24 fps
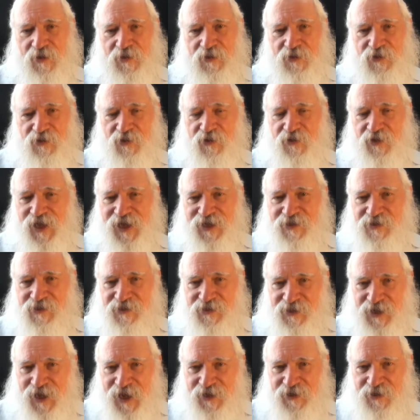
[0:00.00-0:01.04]
So that
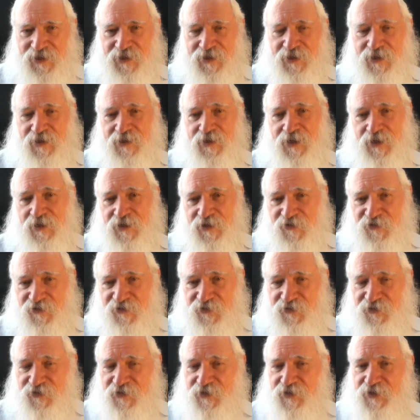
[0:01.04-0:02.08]
sanity kind
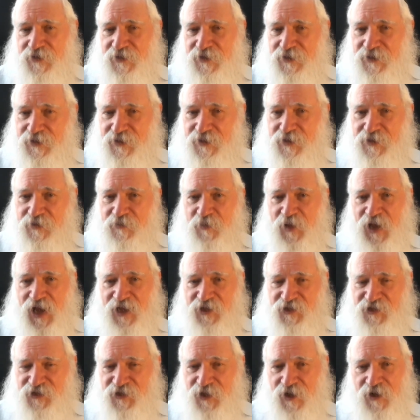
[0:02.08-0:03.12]
of
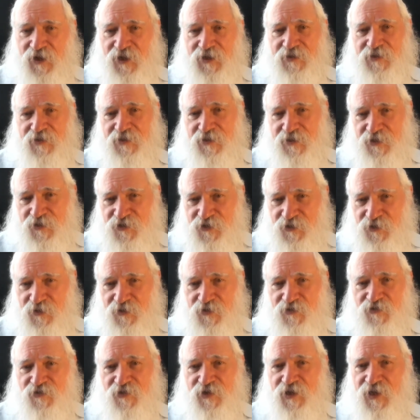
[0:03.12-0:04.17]
passed on to the
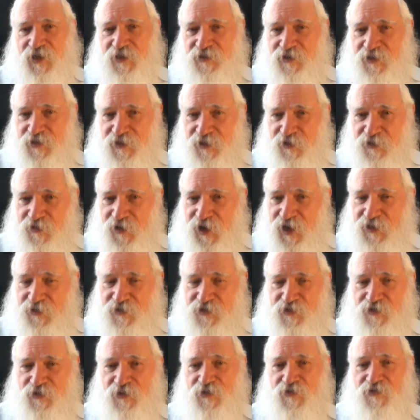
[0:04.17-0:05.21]
children and to the
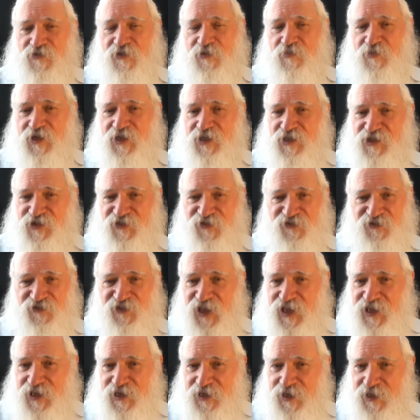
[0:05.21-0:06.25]
grandchildren, but it's
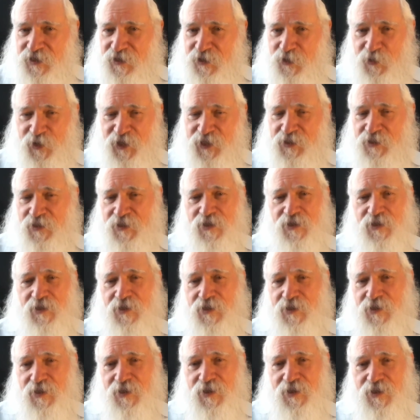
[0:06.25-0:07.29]
fading quickly
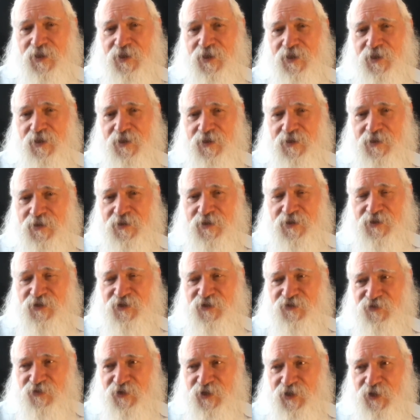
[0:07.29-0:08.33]
because
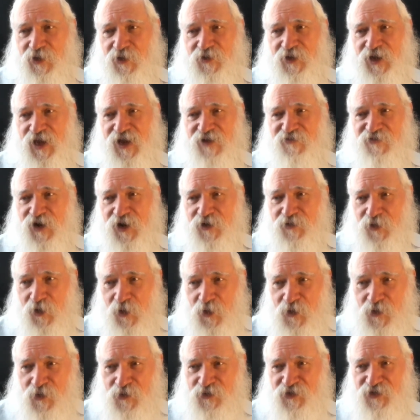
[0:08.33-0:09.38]
if we don't have our
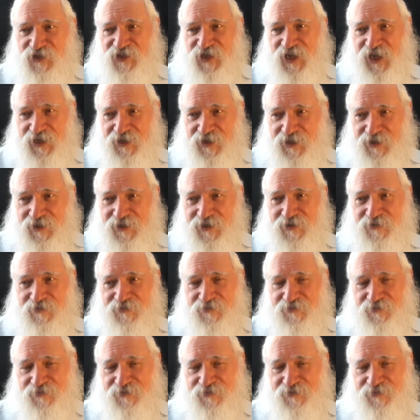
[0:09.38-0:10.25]
own sanity,